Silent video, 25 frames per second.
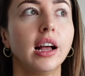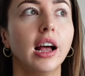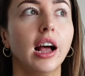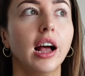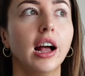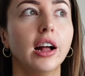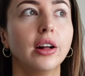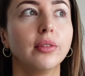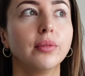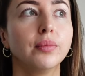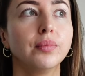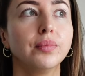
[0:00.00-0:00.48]

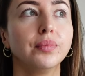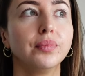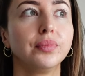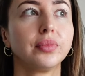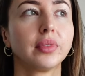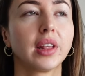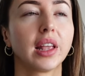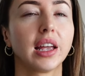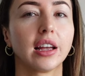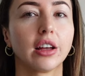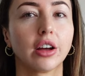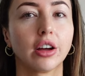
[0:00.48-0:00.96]

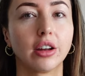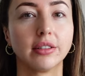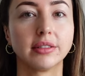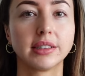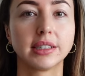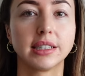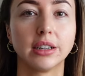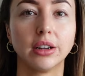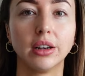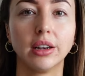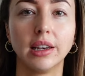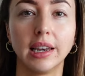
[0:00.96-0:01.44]
it kind of
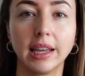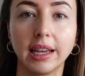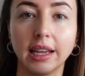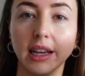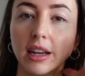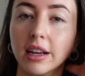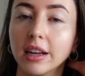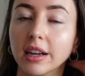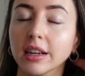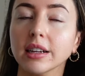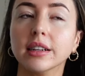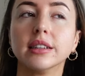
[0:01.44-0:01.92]
still
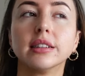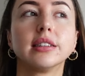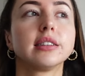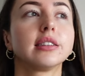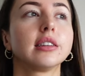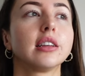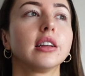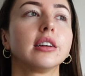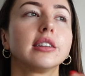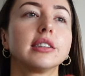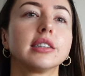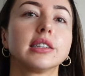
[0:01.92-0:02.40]

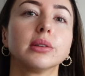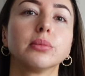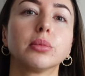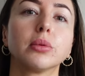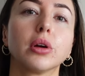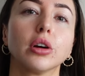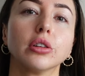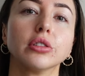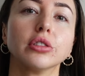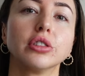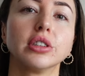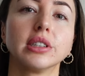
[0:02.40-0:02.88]
lingers, like
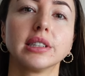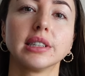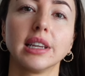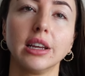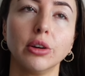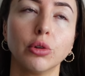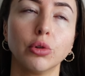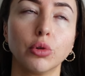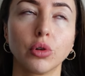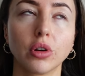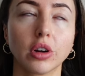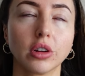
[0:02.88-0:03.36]
subconsciously
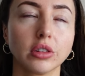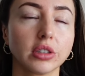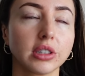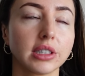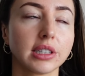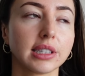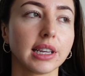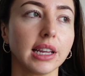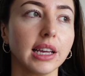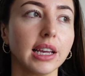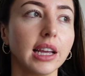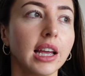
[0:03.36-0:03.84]
or
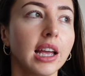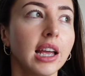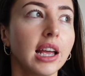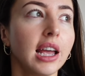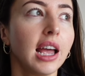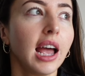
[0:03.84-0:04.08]
consciously.